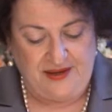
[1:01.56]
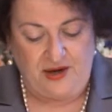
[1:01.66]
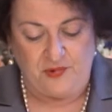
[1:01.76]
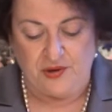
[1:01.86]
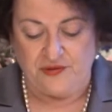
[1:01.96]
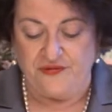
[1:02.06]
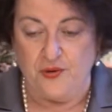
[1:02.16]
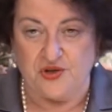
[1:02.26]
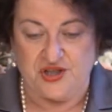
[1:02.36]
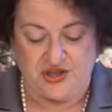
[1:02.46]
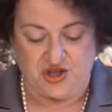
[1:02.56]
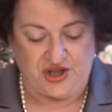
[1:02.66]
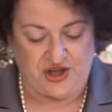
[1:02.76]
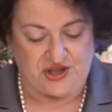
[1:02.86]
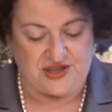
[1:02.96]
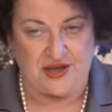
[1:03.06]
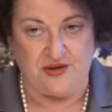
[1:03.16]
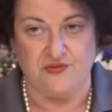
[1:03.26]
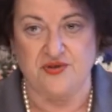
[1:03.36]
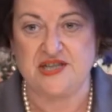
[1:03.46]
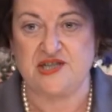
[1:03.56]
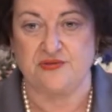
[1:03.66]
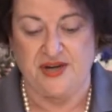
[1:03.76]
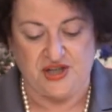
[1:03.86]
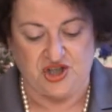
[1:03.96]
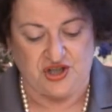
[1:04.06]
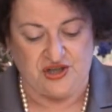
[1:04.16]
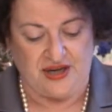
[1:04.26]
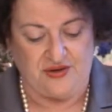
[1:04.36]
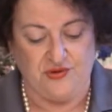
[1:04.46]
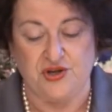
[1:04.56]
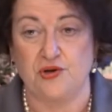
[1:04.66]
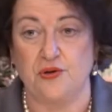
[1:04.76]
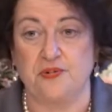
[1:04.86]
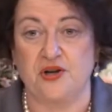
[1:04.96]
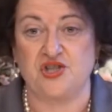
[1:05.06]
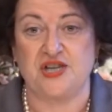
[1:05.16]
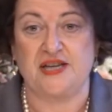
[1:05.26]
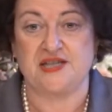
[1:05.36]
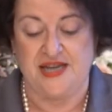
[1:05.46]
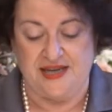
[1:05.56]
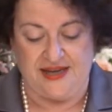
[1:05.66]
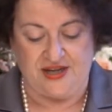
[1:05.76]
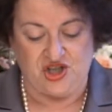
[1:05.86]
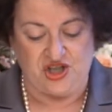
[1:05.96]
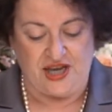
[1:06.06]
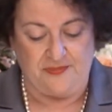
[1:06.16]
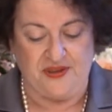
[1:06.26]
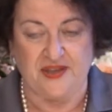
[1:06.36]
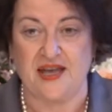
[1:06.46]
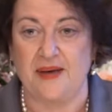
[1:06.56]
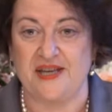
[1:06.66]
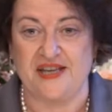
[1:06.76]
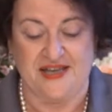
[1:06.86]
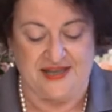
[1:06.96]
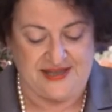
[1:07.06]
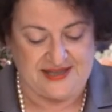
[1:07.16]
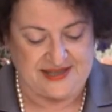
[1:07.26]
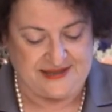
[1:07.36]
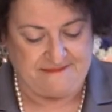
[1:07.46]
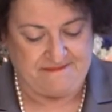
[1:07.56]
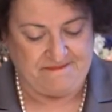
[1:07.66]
and we look forward to the church's own restoration and renewal project taking shape in the coming years.